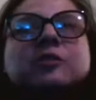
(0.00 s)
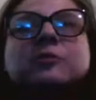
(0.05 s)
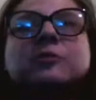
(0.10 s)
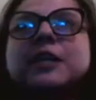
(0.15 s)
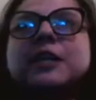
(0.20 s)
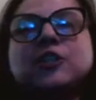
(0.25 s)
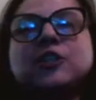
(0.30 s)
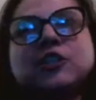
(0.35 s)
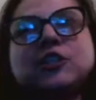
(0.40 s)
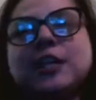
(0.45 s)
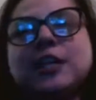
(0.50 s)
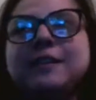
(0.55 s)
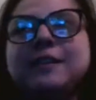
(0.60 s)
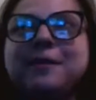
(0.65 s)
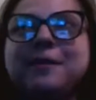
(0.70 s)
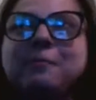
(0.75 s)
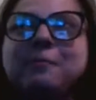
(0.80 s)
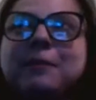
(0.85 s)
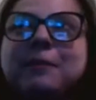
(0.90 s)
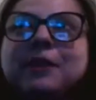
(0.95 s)
I shade the
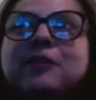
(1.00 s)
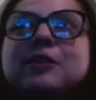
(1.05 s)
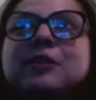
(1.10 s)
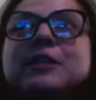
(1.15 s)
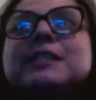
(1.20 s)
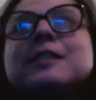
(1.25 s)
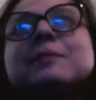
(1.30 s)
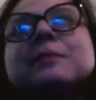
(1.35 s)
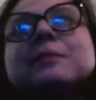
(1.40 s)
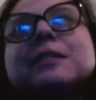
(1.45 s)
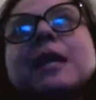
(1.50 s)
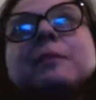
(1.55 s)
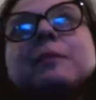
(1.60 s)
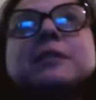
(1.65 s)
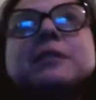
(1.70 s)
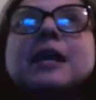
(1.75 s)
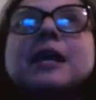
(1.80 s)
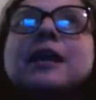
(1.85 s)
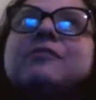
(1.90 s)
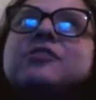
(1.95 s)
middle? Because sometimes I
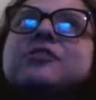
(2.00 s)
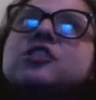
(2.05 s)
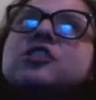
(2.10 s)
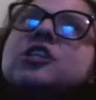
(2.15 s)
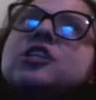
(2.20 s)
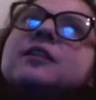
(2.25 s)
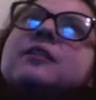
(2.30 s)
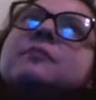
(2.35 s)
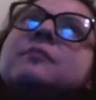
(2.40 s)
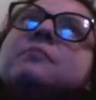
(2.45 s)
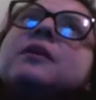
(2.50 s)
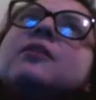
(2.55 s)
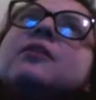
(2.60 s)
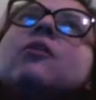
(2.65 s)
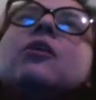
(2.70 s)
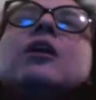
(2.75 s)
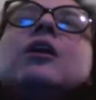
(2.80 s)
have to shade the middle.